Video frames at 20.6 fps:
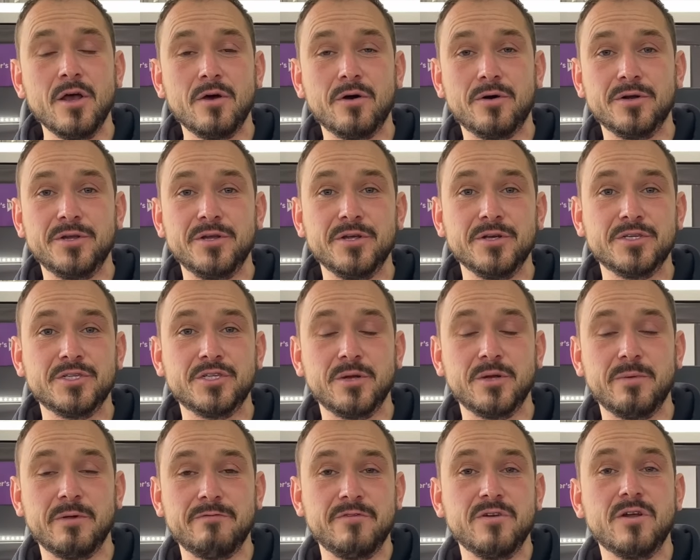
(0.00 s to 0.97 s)
on
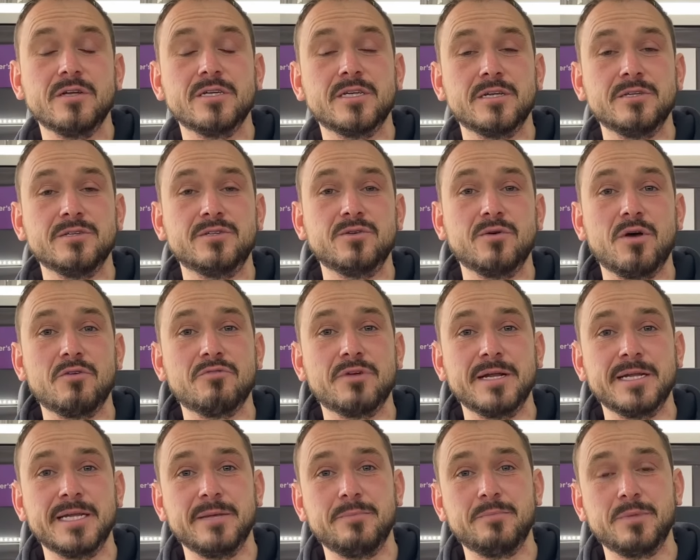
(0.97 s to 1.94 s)
YouTube, if you've not done so already,